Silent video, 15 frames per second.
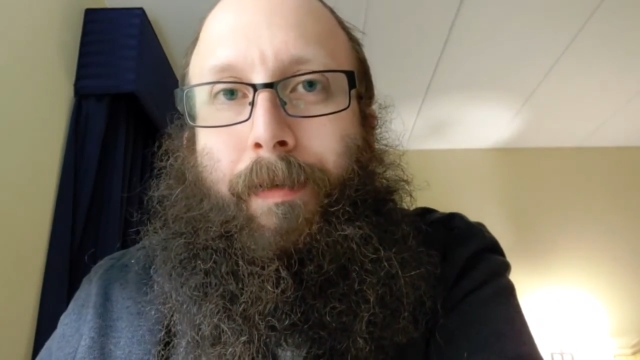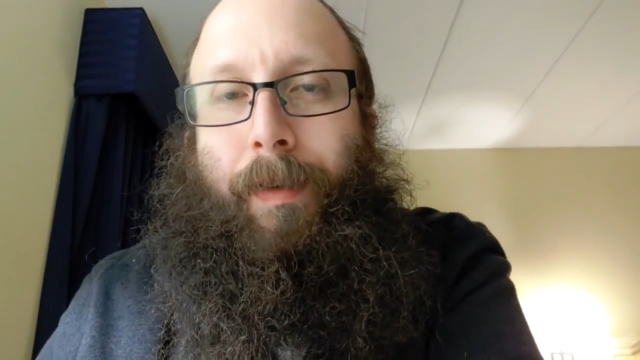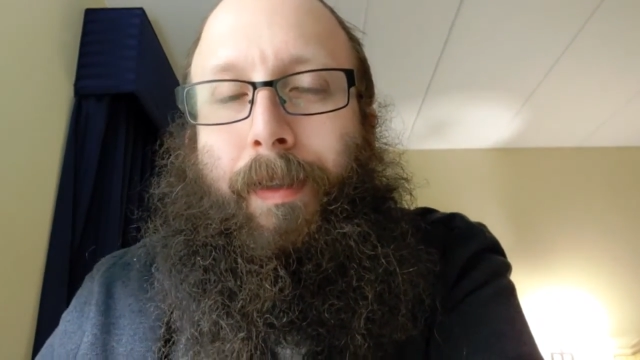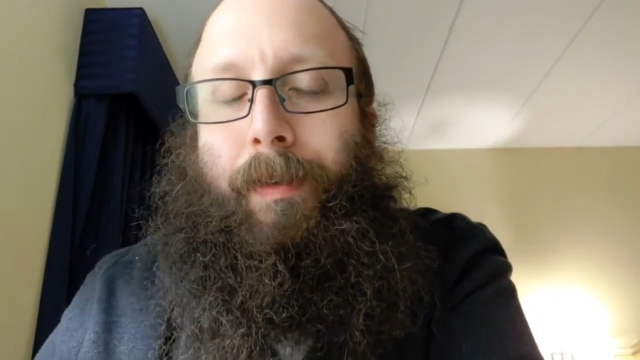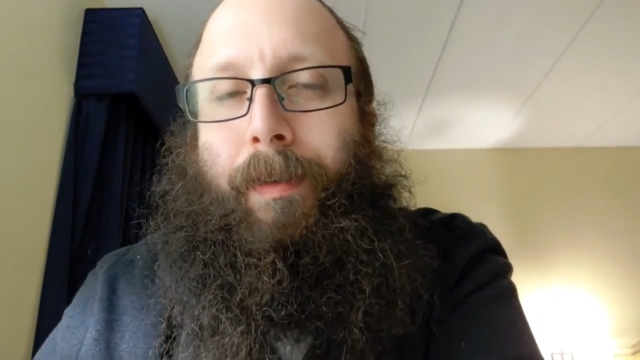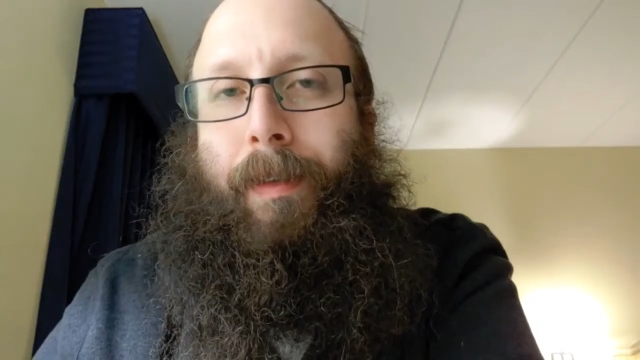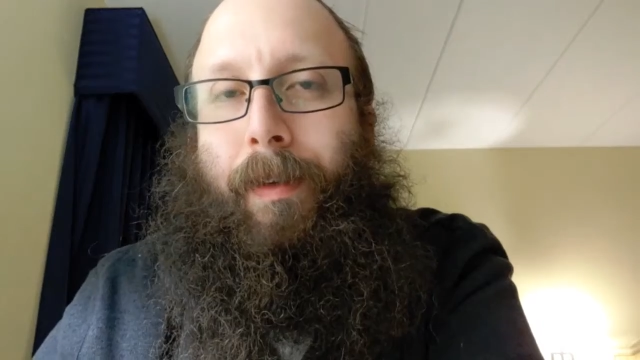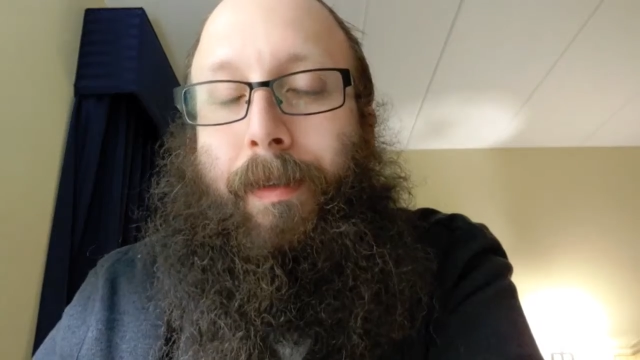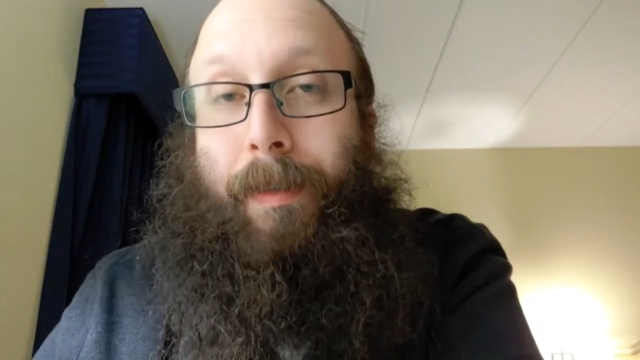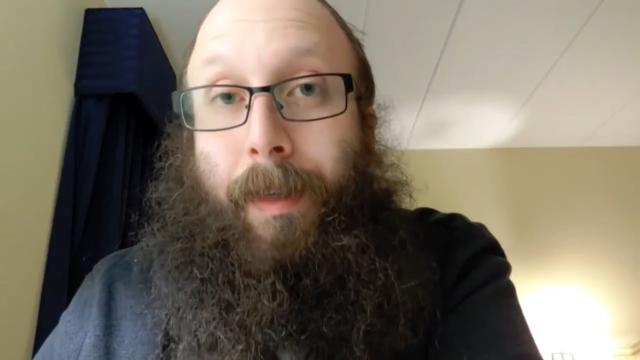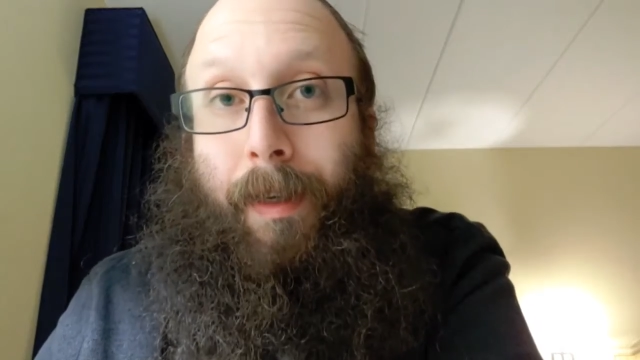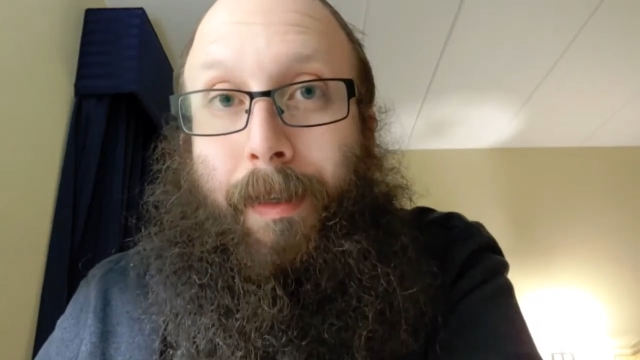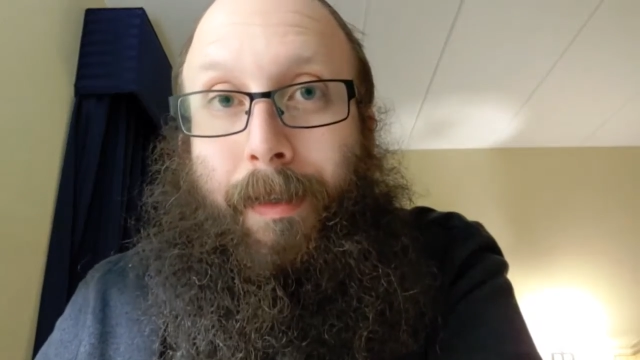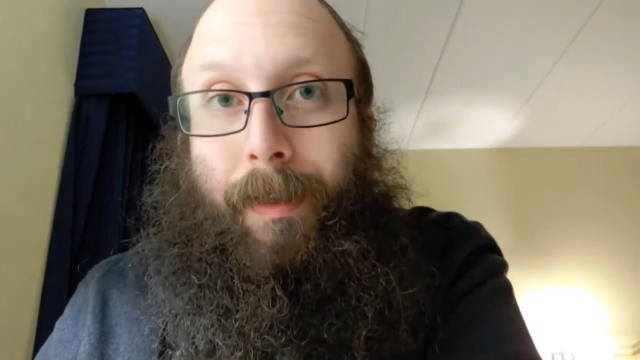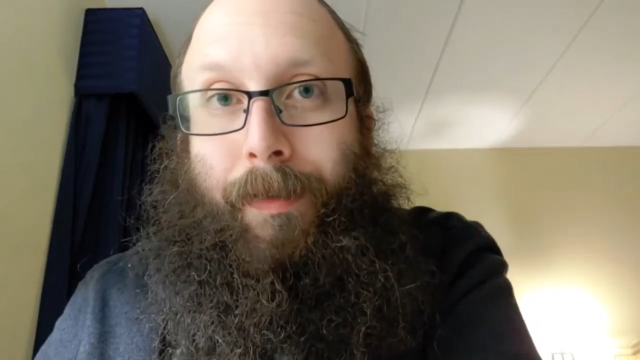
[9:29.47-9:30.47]
whether it's our
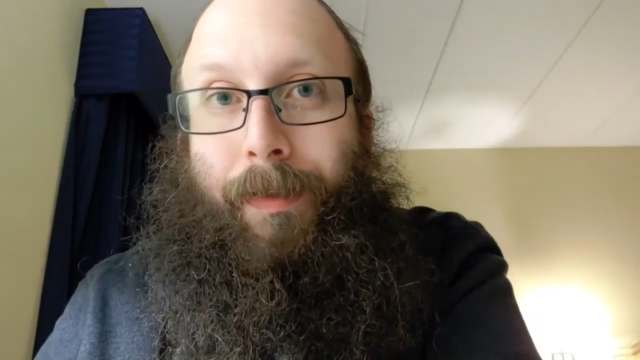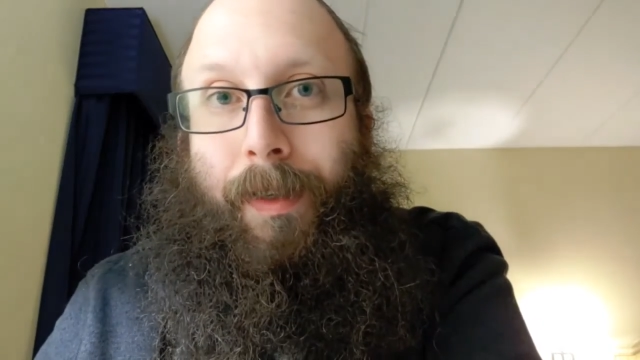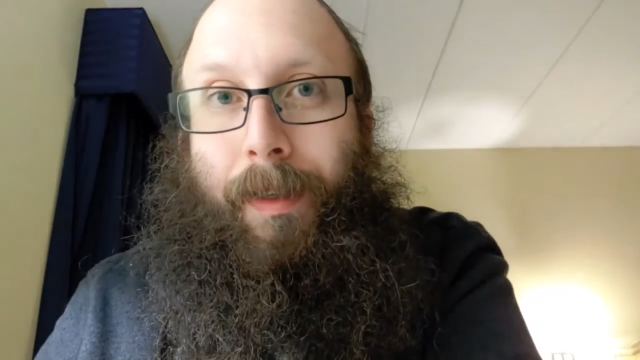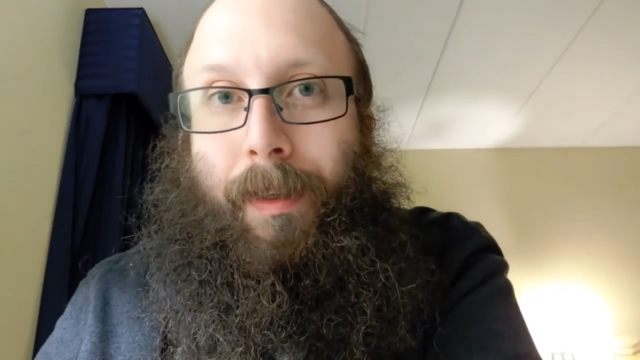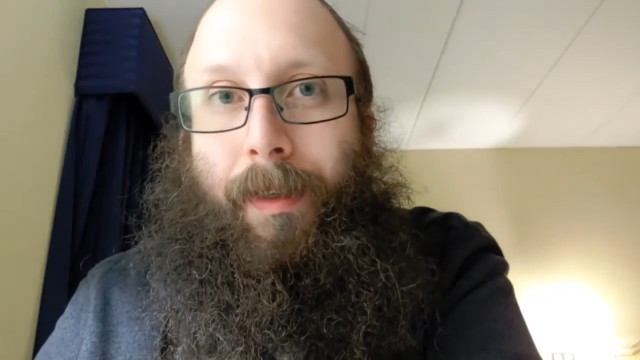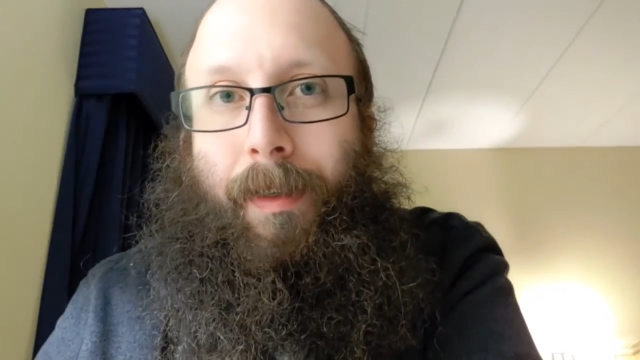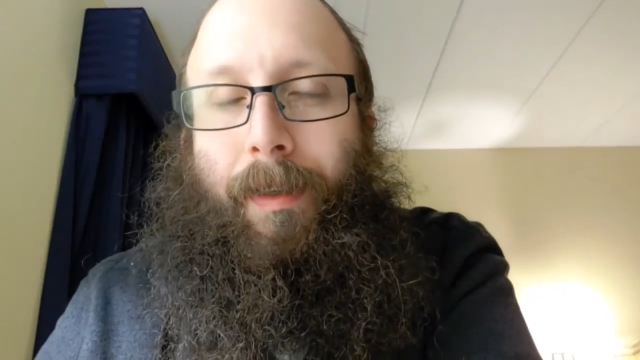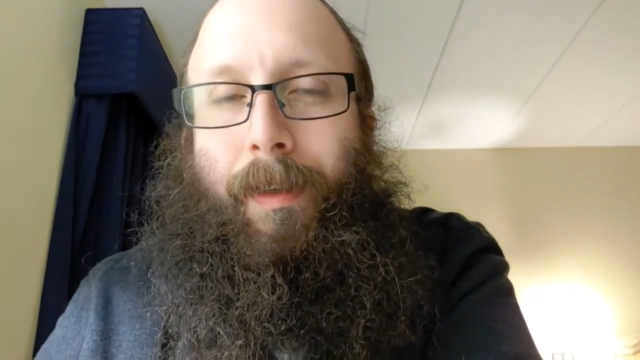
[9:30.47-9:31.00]
scientific